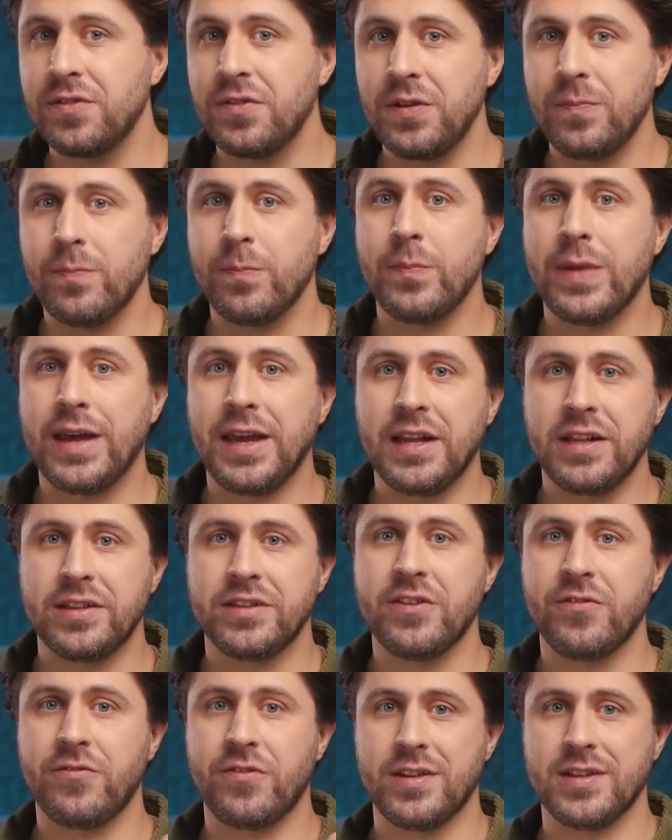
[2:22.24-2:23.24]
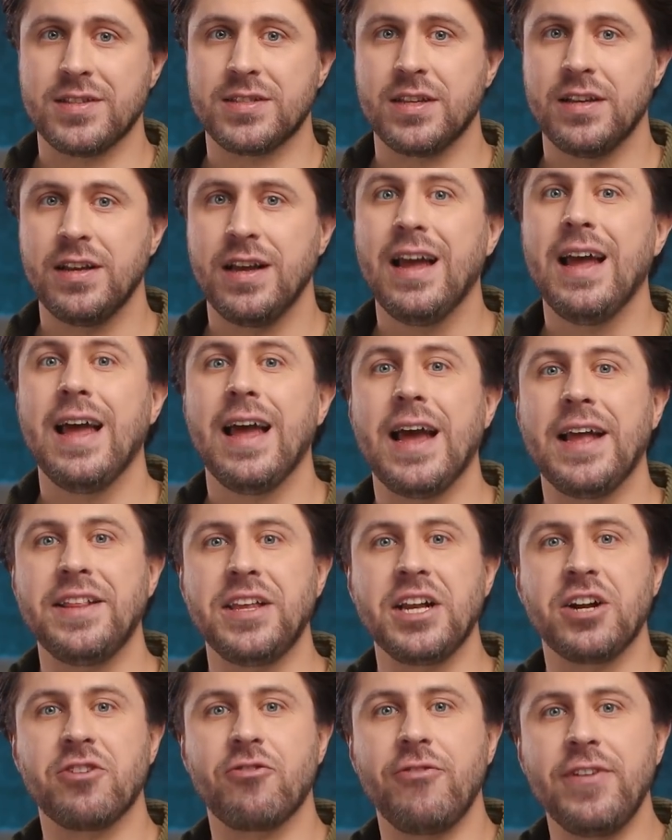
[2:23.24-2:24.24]
to the main difference, an
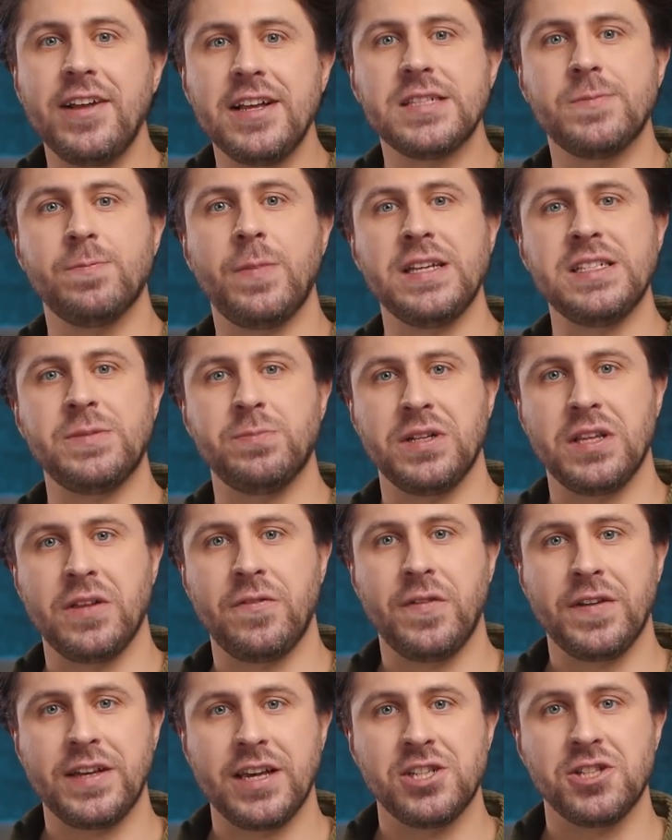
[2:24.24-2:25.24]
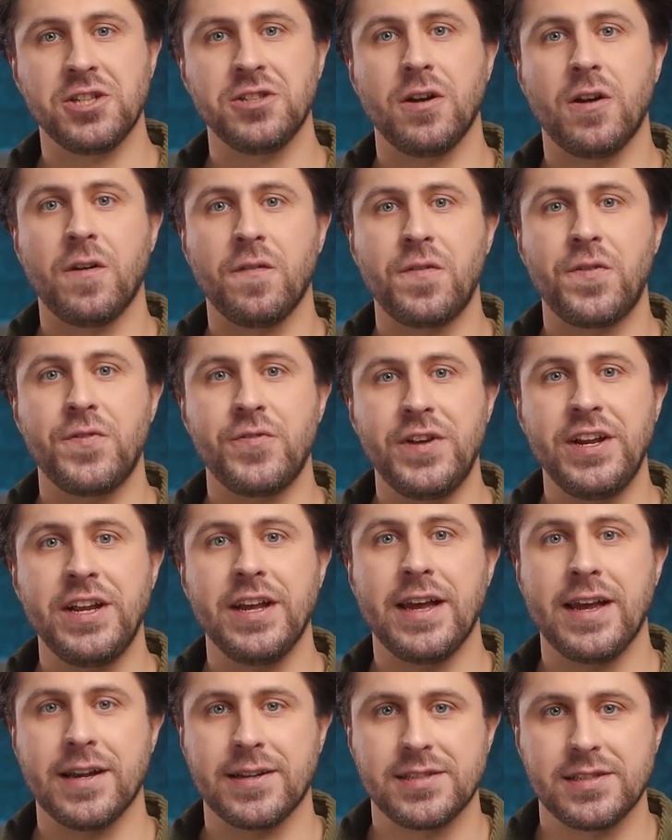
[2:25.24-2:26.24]
increased base magnification of
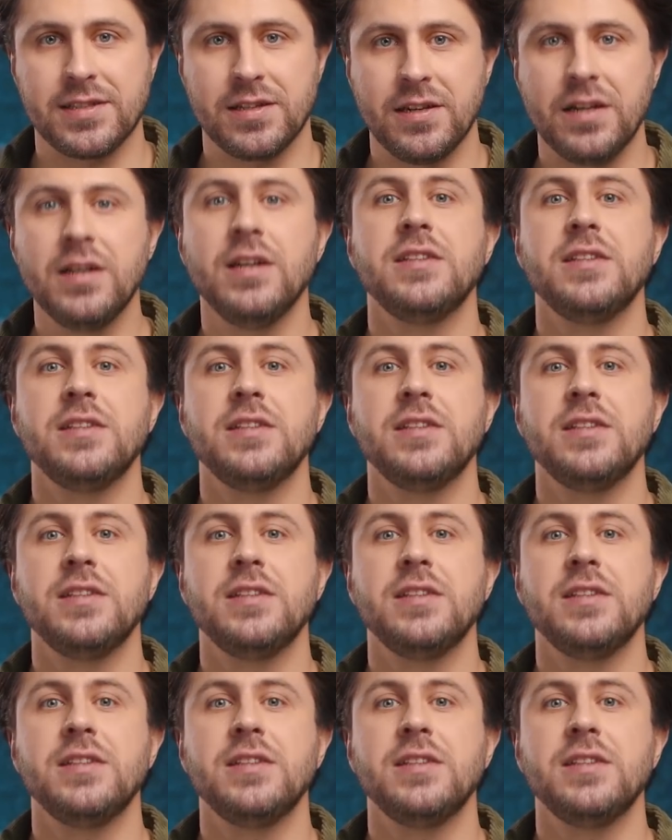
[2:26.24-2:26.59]
3x,